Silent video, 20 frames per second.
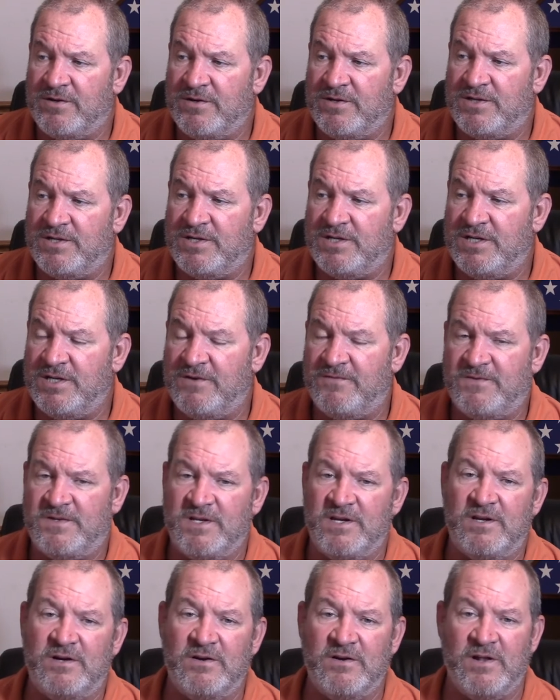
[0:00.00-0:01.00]
her
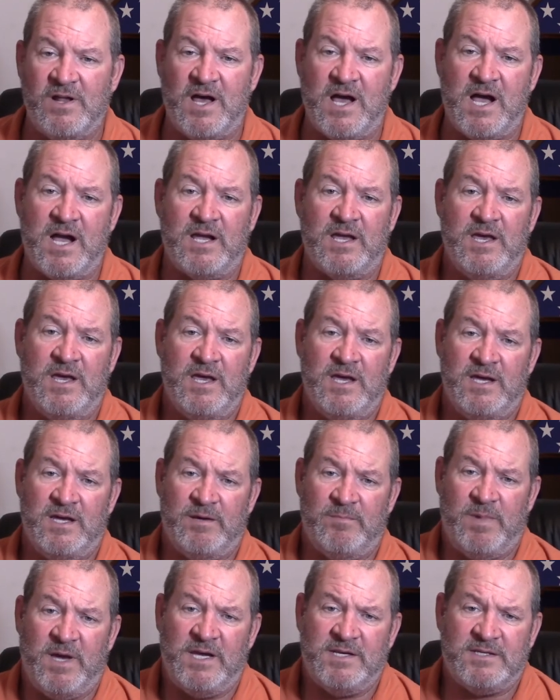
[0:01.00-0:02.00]
shift interlock.
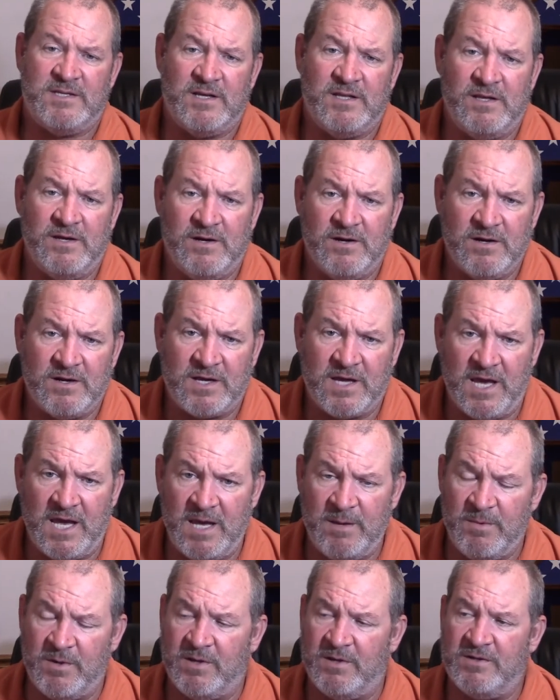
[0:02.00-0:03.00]
It basically, her
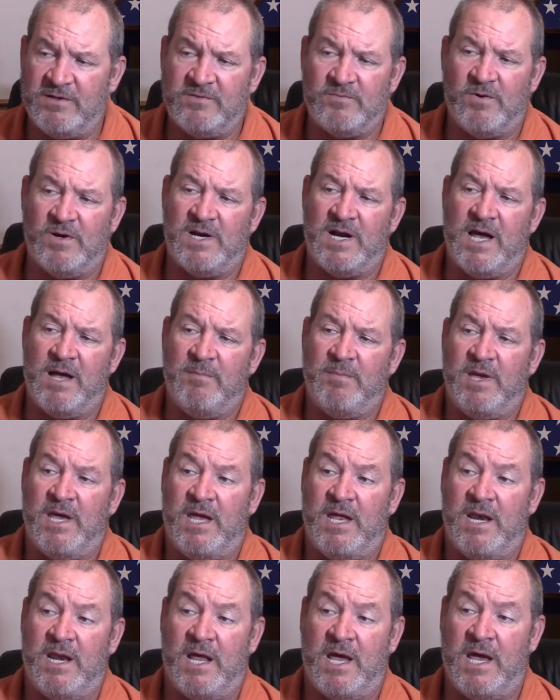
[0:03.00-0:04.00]
cable is what I'm
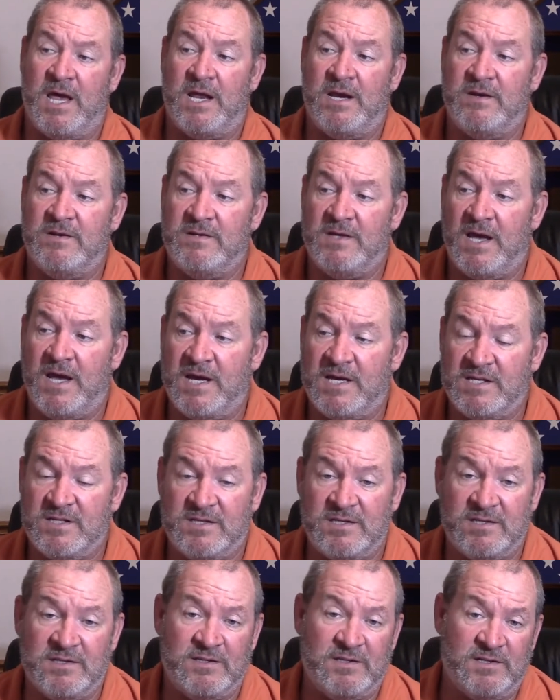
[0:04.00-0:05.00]
getting at. It
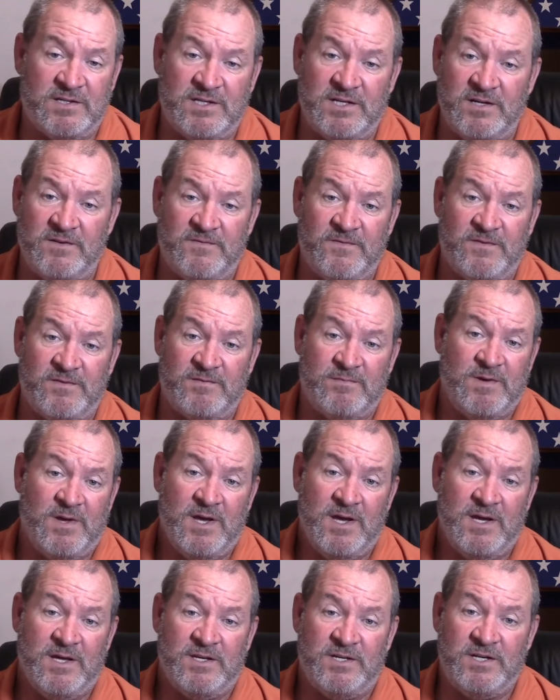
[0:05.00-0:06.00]
has the shift
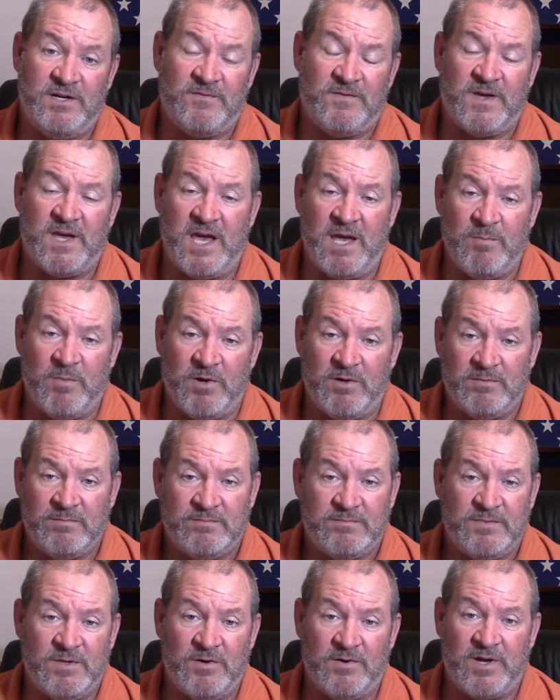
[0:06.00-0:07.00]
shift cable,
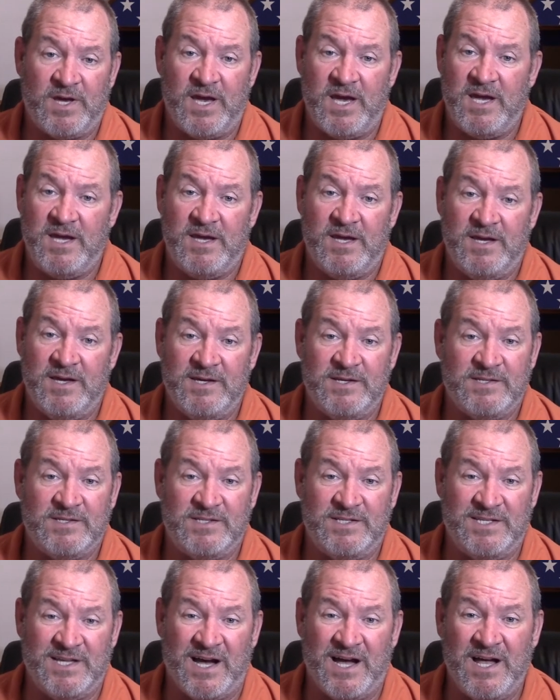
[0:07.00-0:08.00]
okay, is
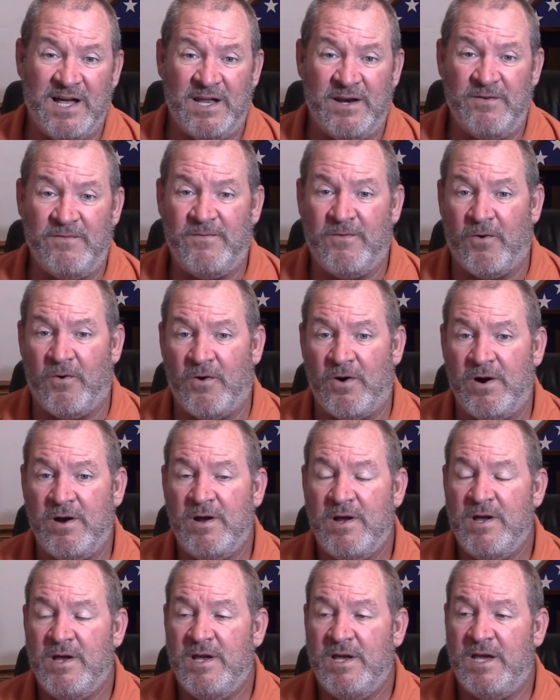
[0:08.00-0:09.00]
done
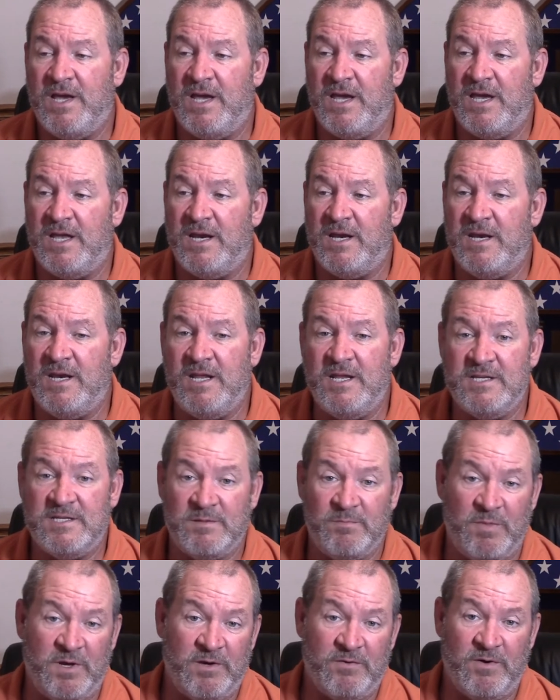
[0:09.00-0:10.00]
for, and it needs
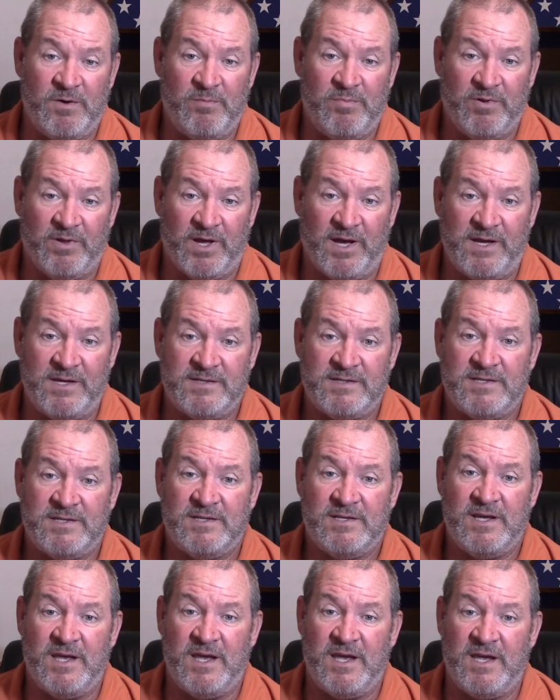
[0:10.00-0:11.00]
to be
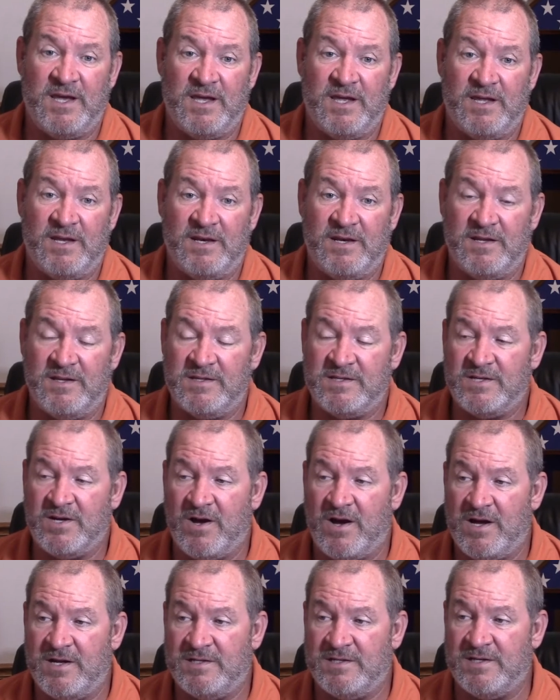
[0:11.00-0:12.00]
replaced. And it's
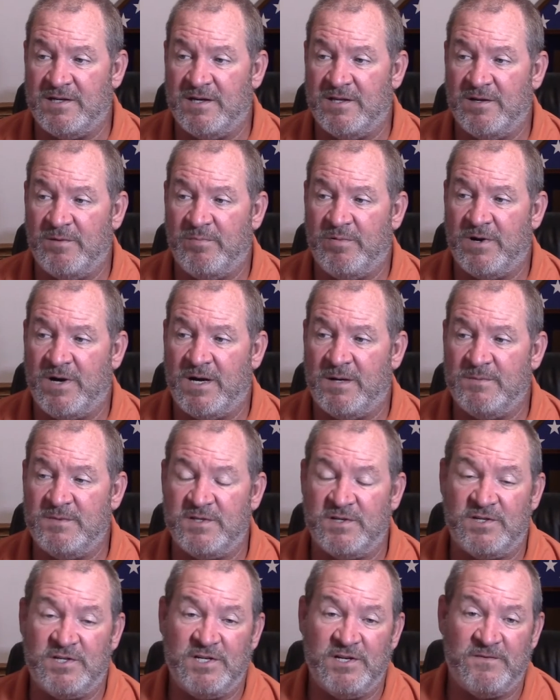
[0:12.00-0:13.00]
causing other
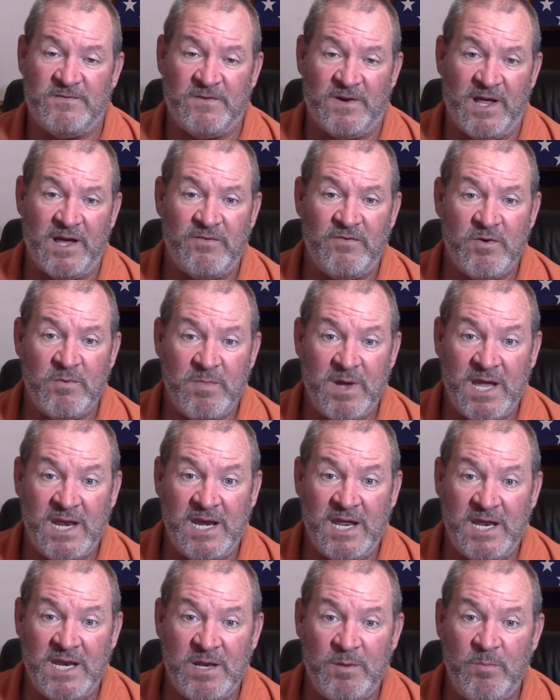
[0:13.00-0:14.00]
problems. The shift lever may
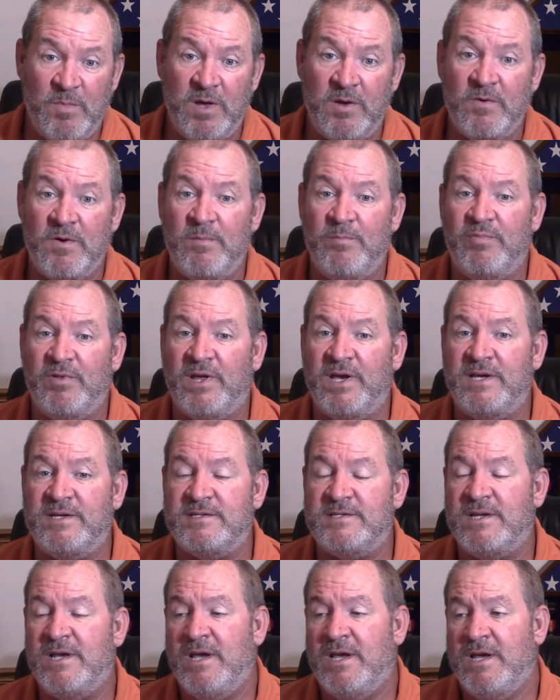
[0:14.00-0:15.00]
need to be
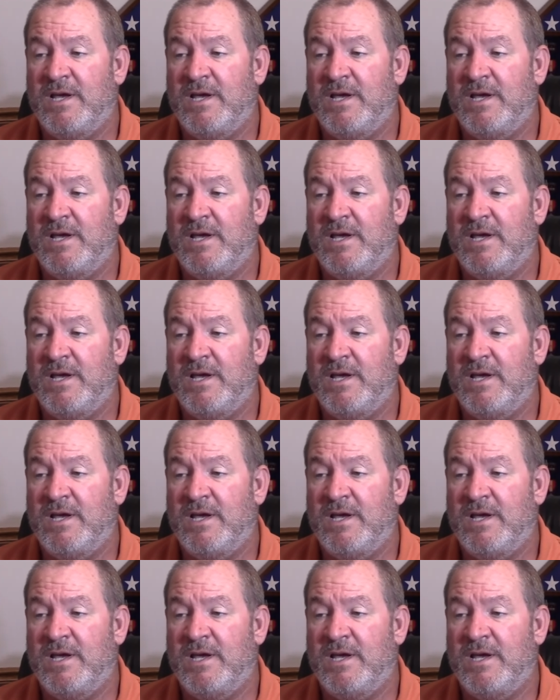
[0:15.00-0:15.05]
replaced.